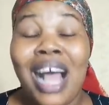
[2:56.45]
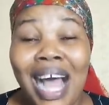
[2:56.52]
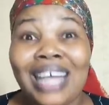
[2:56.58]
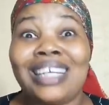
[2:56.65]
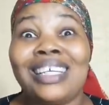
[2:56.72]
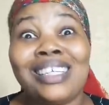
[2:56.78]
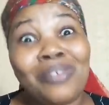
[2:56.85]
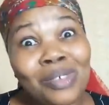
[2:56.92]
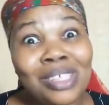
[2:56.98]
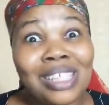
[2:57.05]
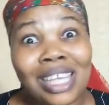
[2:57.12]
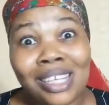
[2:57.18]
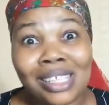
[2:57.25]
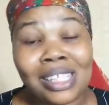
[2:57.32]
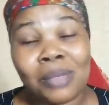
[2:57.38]
and he even
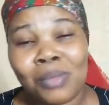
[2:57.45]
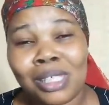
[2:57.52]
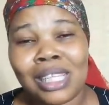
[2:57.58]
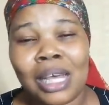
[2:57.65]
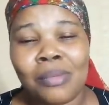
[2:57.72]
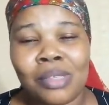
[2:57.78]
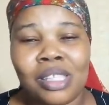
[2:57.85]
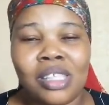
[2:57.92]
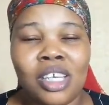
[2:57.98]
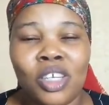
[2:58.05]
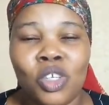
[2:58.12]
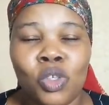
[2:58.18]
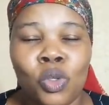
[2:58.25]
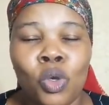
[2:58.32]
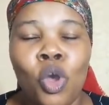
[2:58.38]
said the same thing I'm
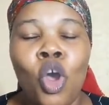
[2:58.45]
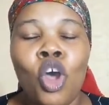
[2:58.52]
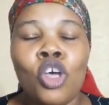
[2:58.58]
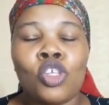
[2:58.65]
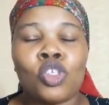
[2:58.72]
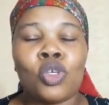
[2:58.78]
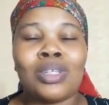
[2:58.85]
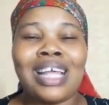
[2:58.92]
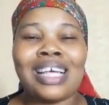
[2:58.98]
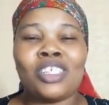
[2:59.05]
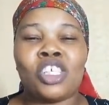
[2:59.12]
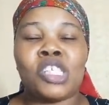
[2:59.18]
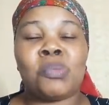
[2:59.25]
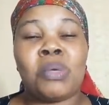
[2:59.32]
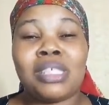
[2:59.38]
saying, you know. So
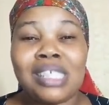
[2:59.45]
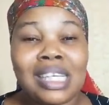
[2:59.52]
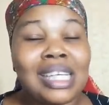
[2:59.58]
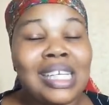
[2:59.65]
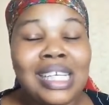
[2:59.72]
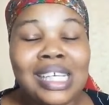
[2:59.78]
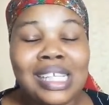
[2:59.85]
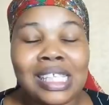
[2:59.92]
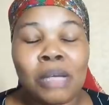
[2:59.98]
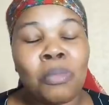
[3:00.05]
that's just basically it.